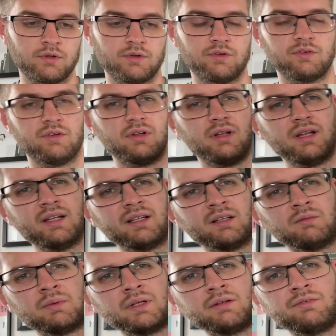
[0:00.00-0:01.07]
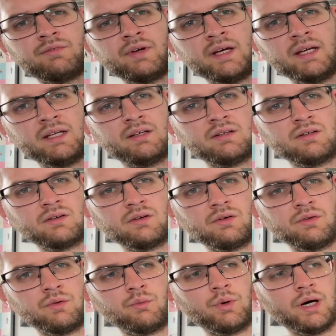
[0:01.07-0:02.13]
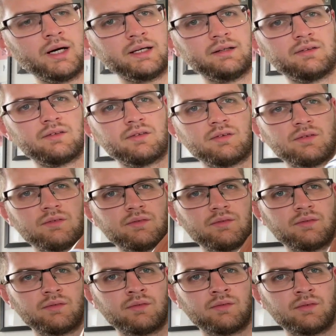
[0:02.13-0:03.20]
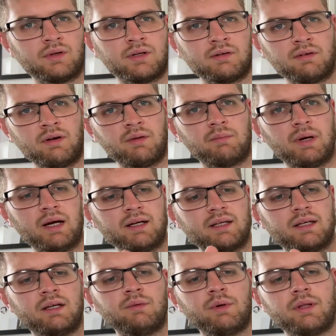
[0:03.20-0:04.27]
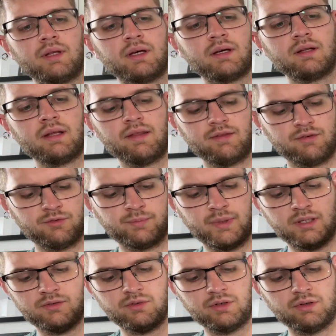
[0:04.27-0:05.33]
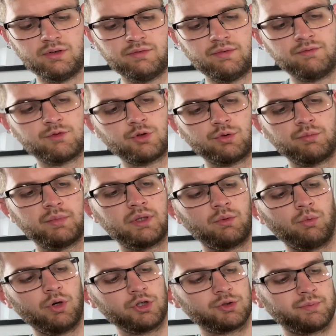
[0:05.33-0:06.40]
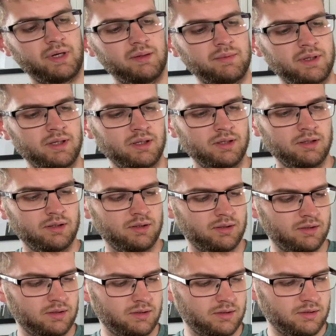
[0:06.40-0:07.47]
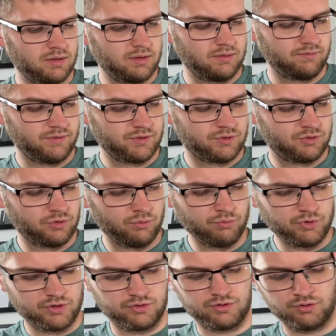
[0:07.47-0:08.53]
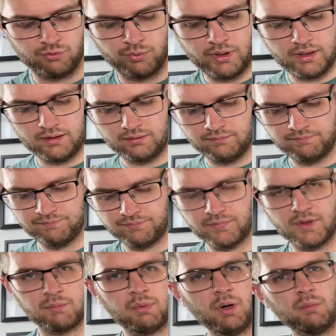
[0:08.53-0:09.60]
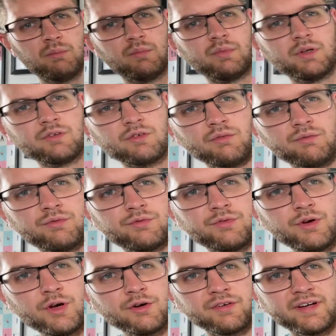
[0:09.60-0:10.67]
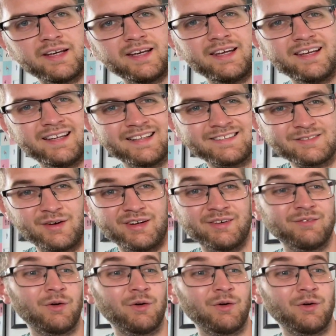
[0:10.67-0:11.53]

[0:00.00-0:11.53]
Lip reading: There's a little bit of fade on the white and around the back here where the leather's been, so I don't know if they've chucked them in the wash maybe. For some reason as well, the bottom has gone furry, so I don't know